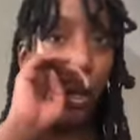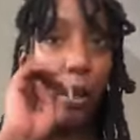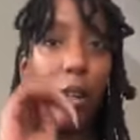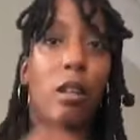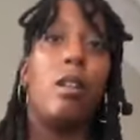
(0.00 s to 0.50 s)

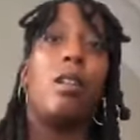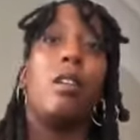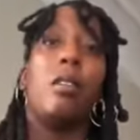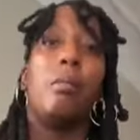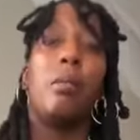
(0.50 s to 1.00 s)
okay?
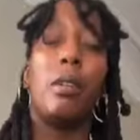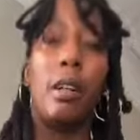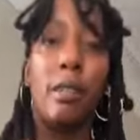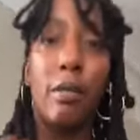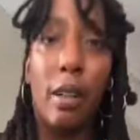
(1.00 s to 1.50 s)
But a
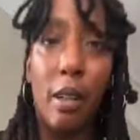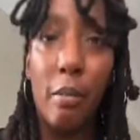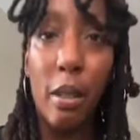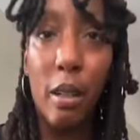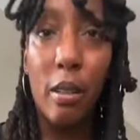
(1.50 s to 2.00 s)
lot of
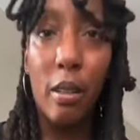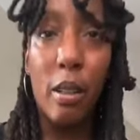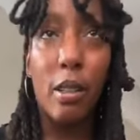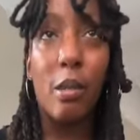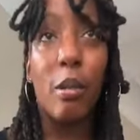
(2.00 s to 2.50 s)
gay men
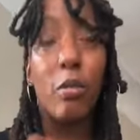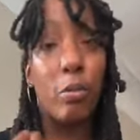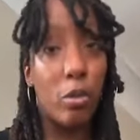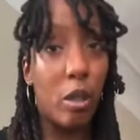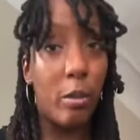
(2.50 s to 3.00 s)
is coming
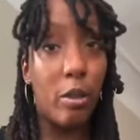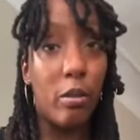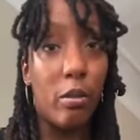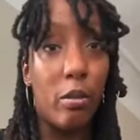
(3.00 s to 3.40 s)
from trauma.